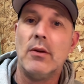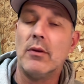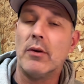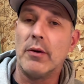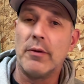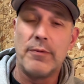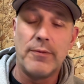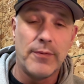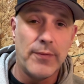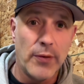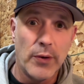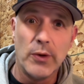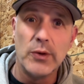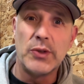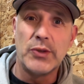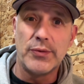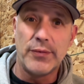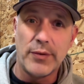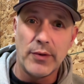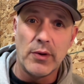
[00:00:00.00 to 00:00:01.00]
our
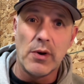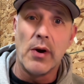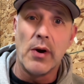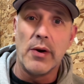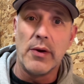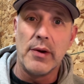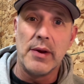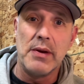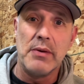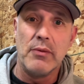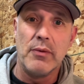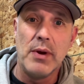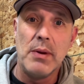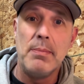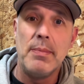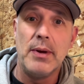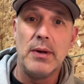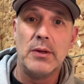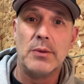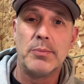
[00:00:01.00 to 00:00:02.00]
first Ferrari
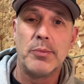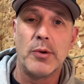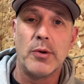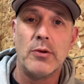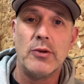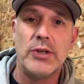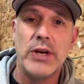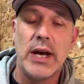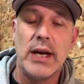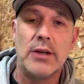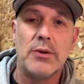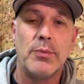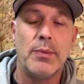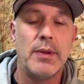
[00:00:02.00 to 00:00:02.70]
rebuild project,